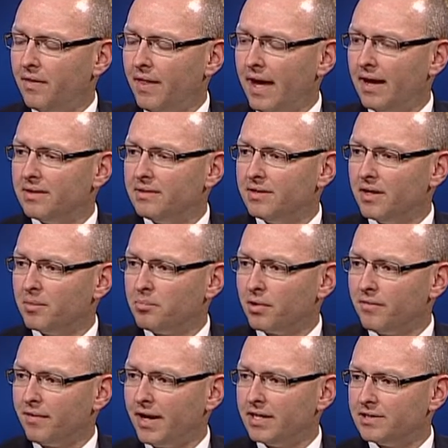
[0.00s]
that
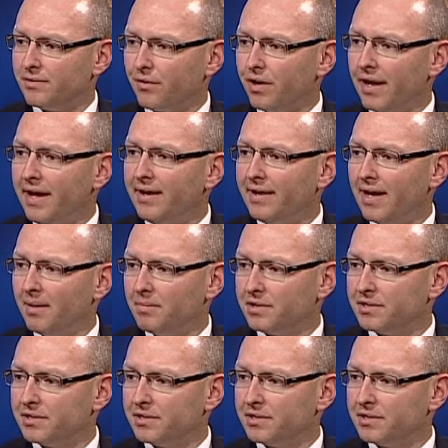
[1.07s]
provides for an in-depth